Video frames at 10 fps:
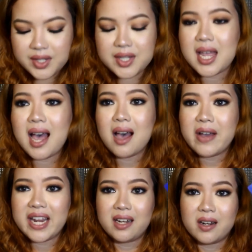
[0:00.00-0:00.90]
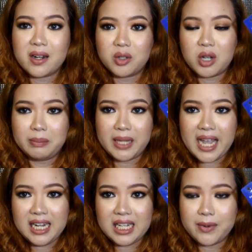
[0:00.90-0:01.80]
This is how I learned to
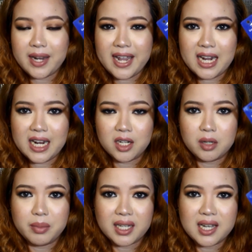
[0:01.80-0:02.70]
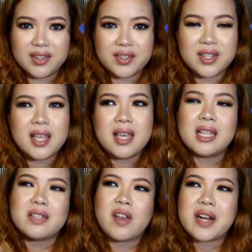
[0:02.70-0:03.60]
apply liquid eyeliner because
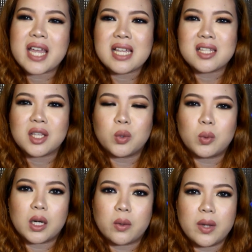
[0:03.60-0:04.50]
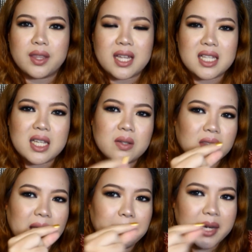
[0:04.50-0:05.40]
it's very easy to work with kasi
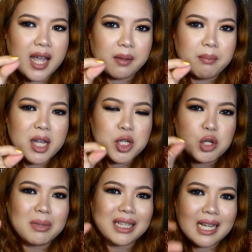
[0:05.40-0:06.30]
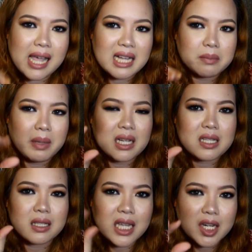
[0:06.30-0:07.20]
yung tip niya medyo matigas,
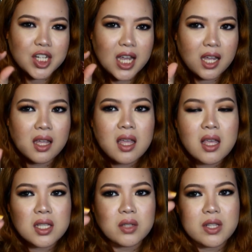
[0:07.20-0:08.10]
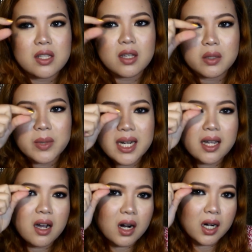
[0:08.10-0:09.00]
parang stick siya. So it's not
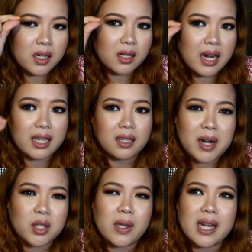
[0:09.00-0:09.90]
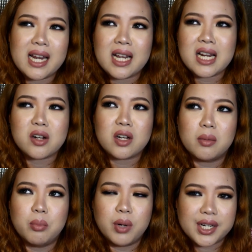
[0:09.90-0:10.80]
really hard. Like, pair to an eyeliner
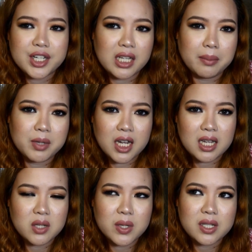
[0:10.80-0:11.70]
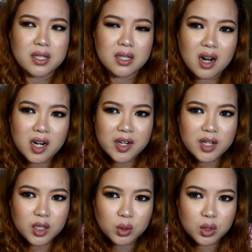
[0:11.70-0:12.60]
na brush tip siya. So it's
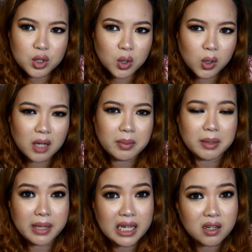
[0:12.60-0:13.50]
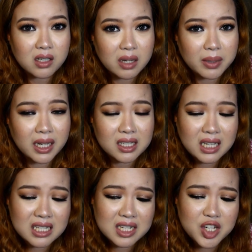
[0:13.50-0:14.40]
harder to control kapag beginner ka pa lang
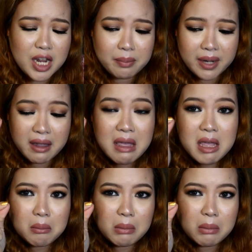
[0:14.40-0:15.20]
kasi syempre,